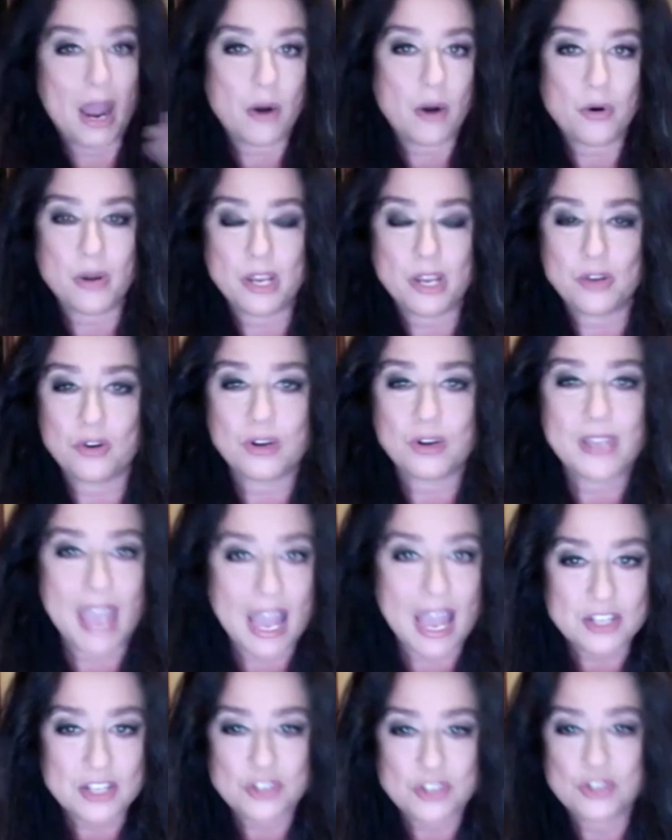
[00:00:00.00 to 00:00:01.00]
powering your
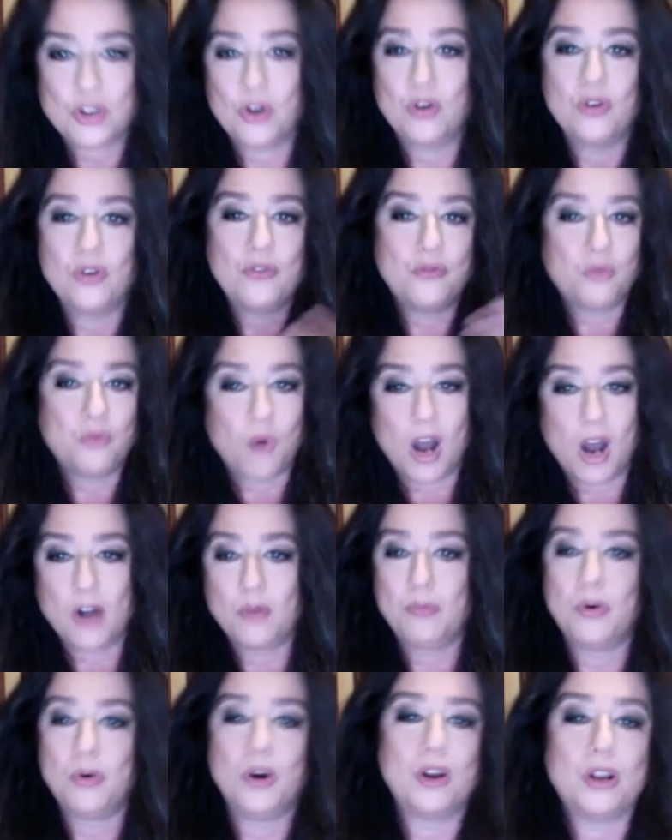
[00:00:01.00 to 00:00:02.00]
gas stove,
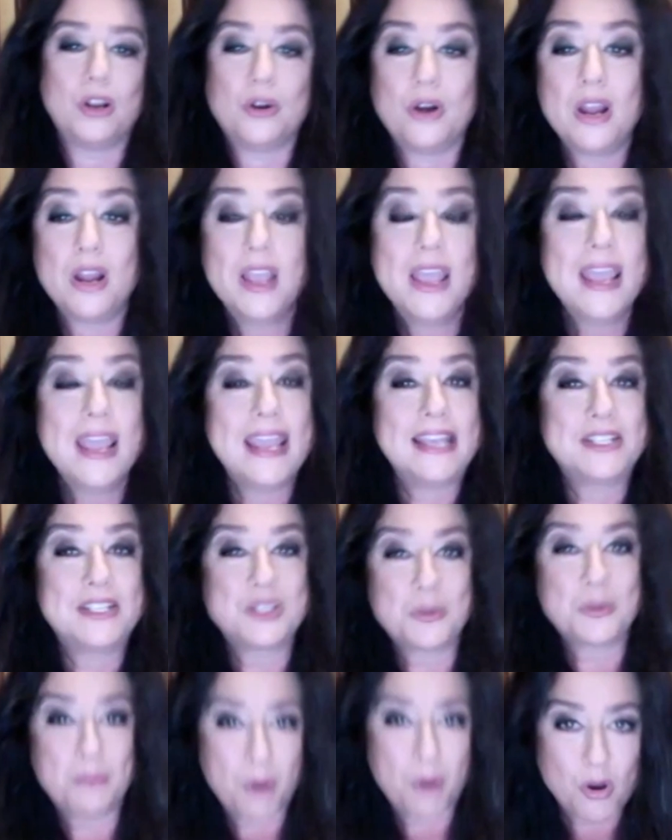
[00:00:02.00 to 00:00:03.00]
water boiler.
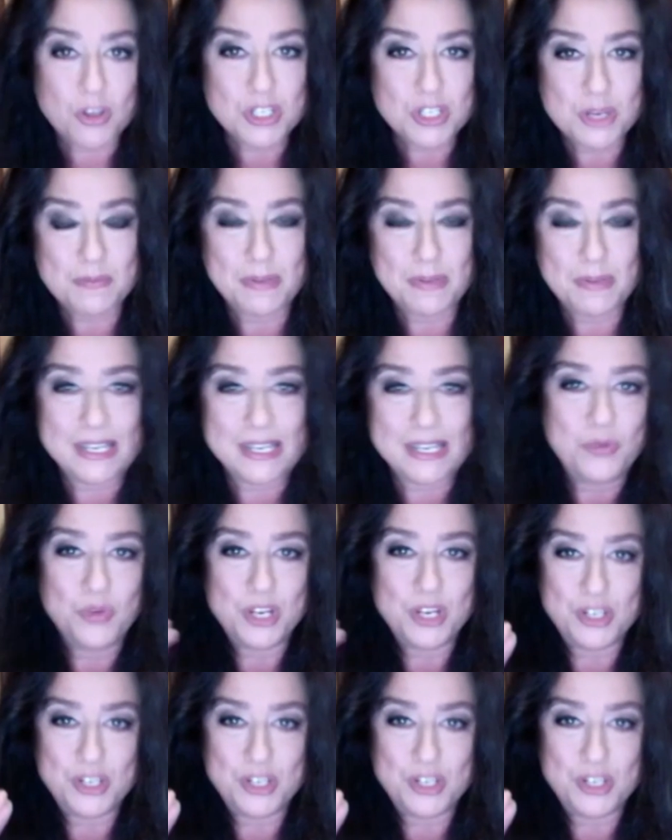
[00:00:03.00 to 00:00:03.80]
It supposedly